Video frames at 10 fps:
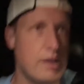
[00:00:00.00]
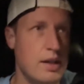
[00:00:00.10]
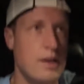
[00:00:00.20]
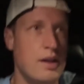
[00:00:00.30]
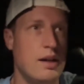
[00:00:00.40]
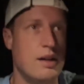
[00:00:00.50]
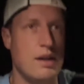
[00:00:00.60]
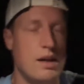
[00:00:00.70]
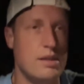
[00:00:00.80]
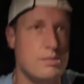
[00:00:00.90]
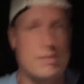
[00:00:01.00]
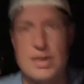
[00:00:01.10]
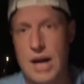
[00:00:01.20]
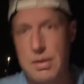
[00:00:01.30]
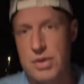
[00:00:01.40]

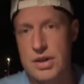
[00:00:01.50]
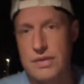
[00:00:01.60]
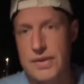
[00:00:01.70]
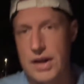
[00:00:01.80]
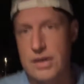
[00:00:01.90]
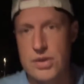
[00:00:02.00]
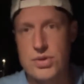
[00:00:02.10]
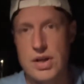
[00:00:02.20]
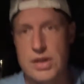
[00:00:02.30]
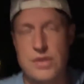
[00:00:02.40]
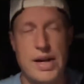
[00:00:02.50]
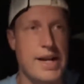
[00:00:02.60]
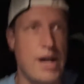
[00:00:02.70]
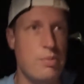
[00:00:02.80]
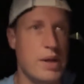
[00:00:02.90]
Um, I'm under very low stress right
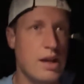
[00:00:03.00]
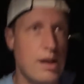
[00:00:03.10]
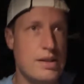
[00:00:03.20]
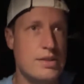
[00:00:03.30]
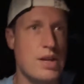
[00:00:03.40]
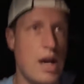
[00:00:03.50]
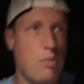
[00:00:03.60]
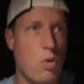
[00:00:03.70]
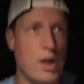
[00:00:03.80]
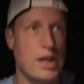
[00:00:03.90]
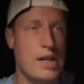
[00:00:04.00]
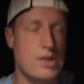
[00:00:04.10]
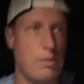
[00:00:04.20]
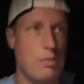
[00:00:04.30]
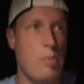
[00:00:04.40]
now because I'm
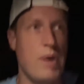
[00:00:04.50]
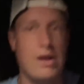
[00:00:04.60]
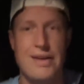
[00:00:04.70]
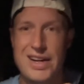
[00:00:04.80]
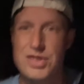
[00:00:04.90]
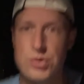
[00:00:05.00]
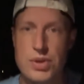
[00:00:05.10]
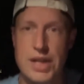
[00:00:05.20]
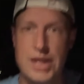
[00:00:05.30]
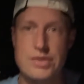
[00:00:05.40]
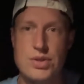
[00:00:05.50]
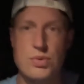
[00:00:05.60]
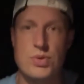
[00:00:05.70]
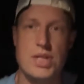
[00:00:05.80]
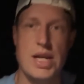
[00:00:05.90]
organized and I'm prepared and I do things
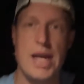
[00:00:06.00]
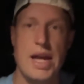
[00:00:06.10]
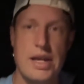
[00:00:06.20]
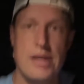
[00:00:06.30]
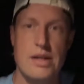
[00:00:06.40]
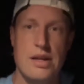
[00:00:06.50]
to stay